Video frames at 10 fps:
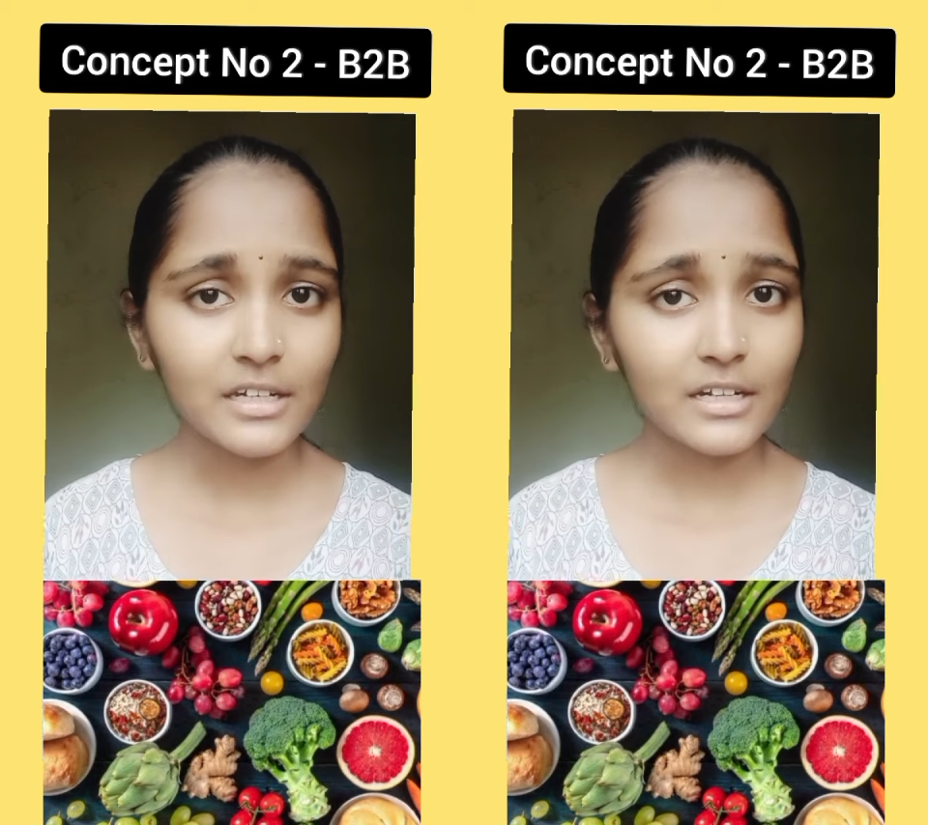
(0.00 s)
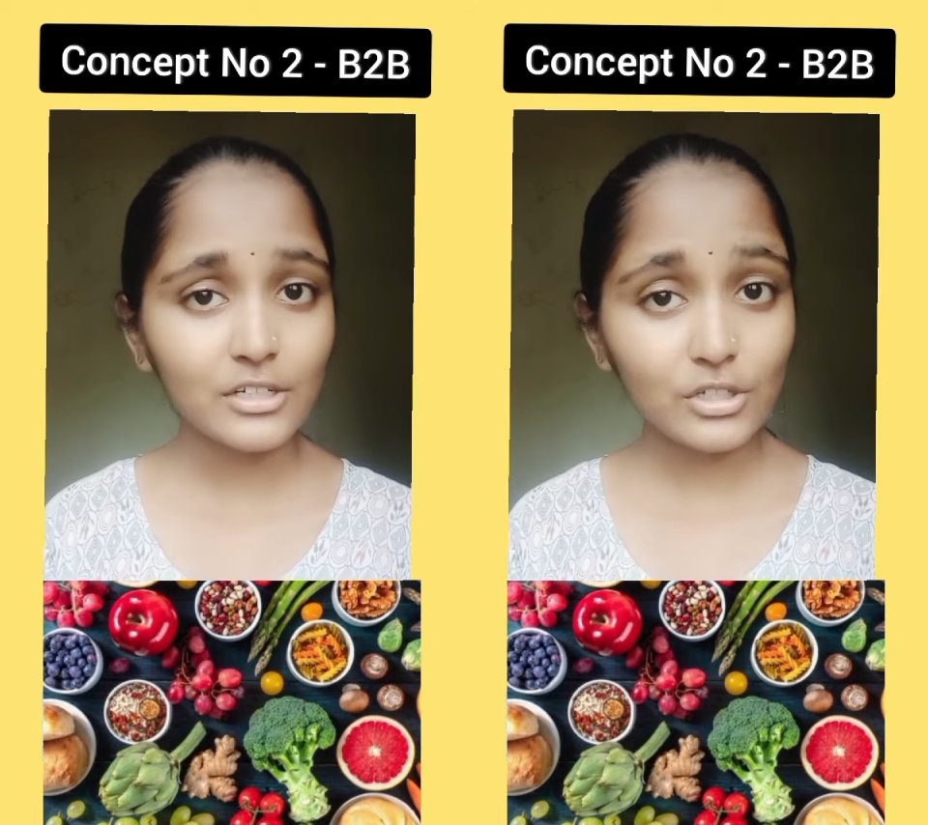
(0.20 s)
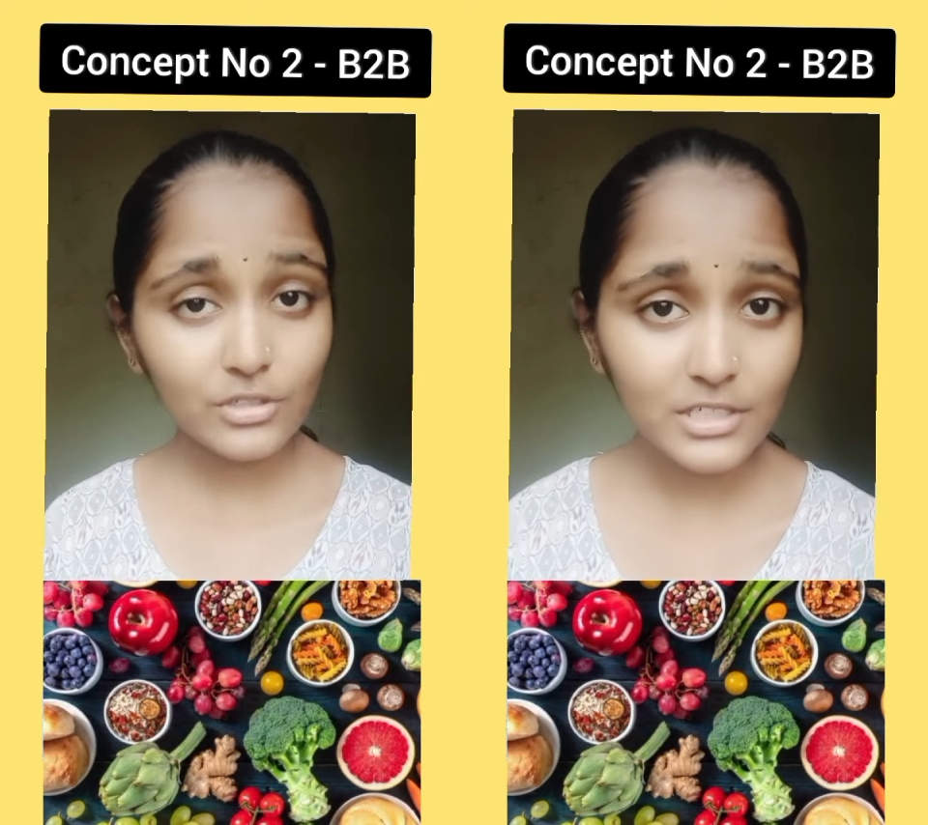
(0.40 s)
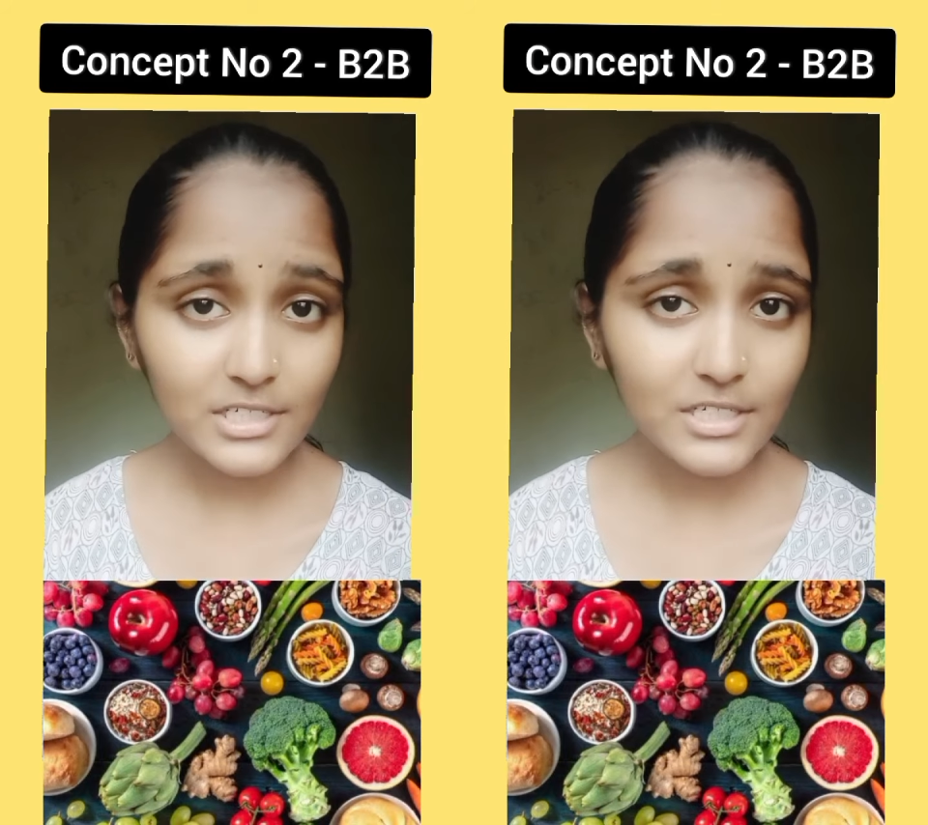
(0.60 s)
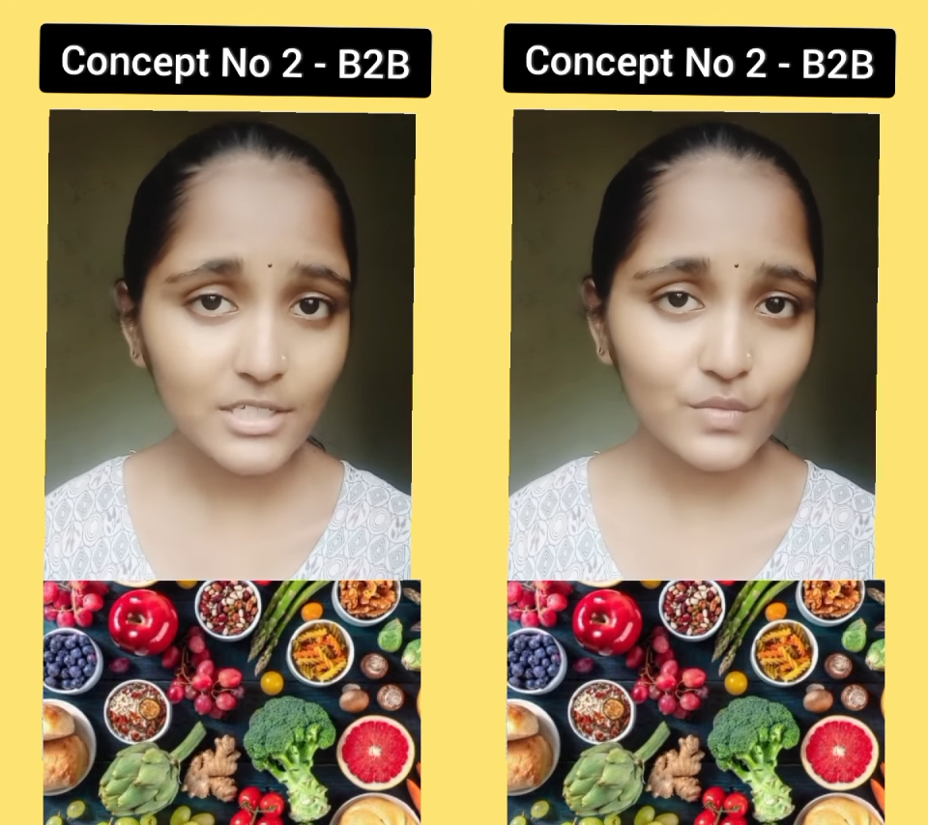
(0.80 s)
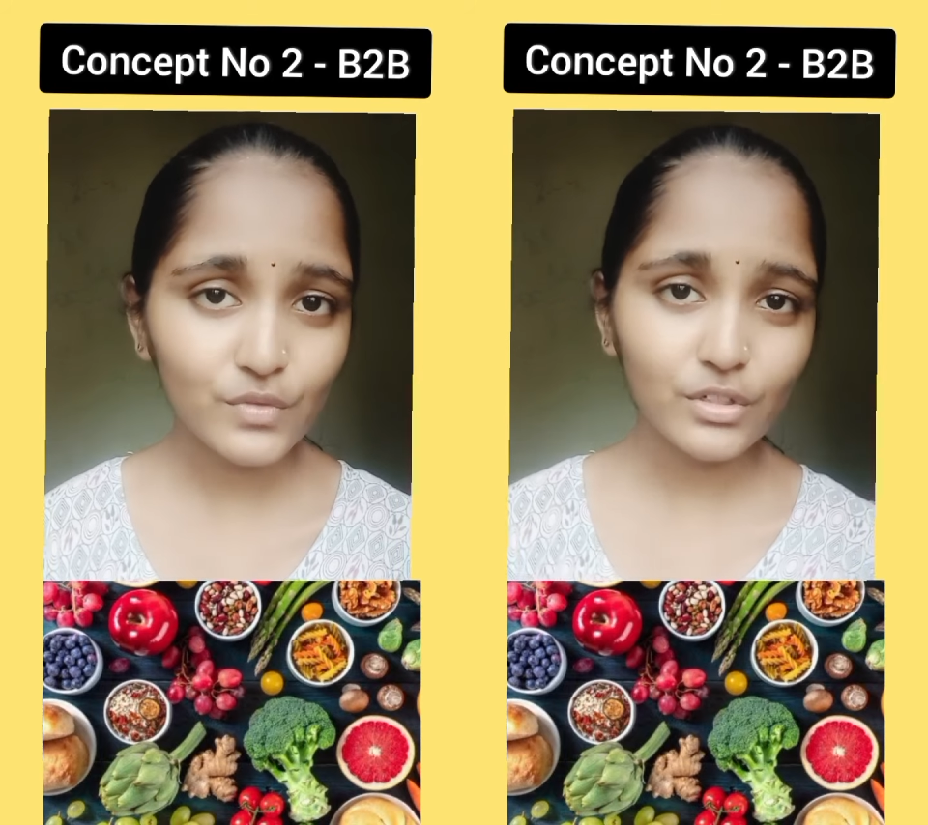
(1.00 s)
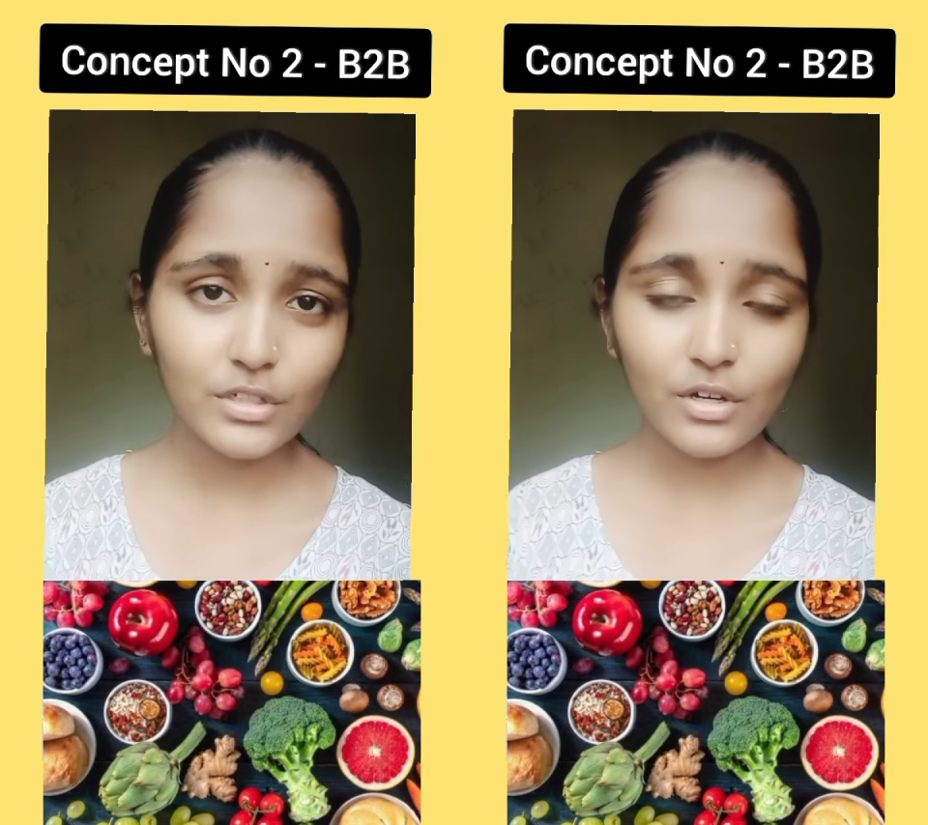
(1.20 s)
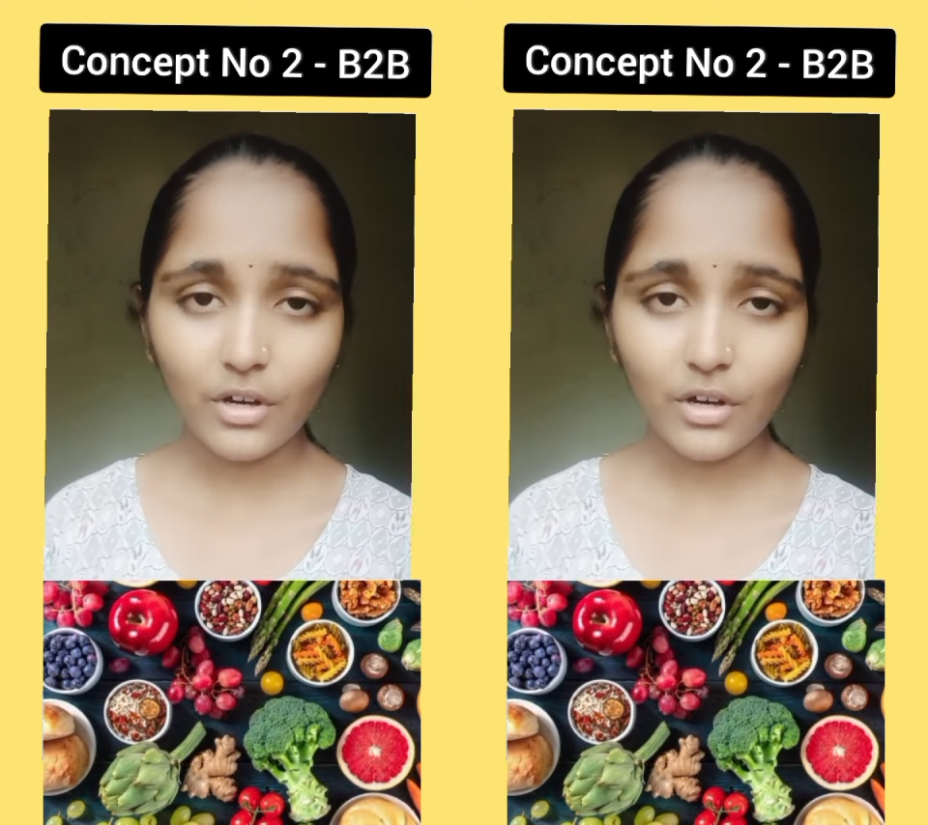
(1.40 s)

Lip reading: nutritious food